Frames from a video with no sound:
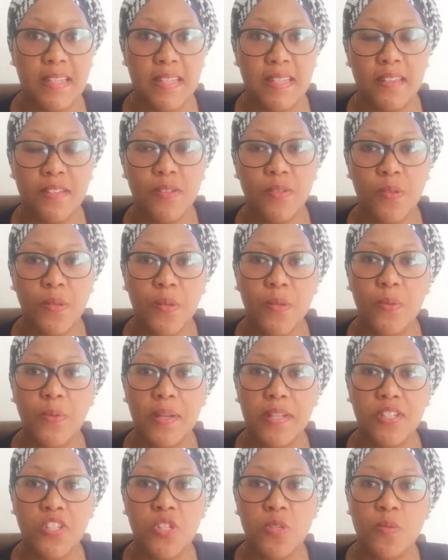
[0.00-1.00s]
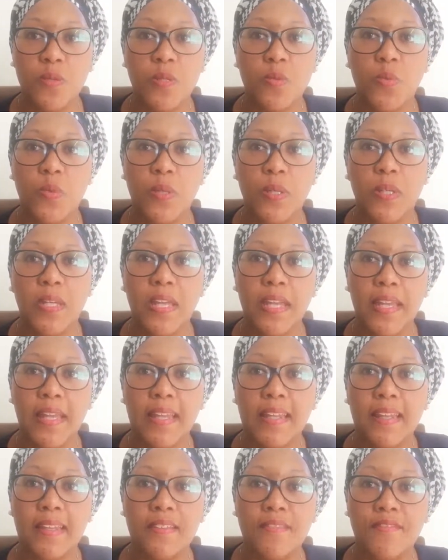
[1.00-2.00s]
you know, where she was working
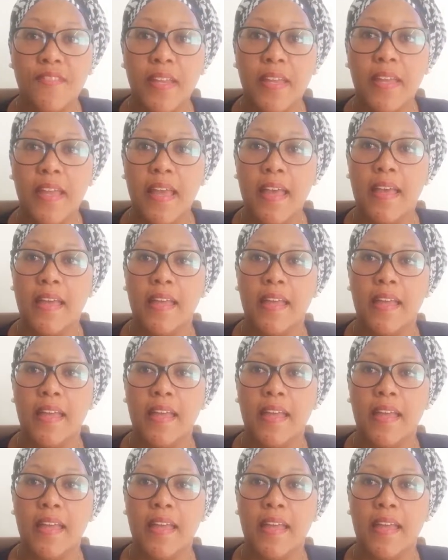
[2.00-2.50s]
and living,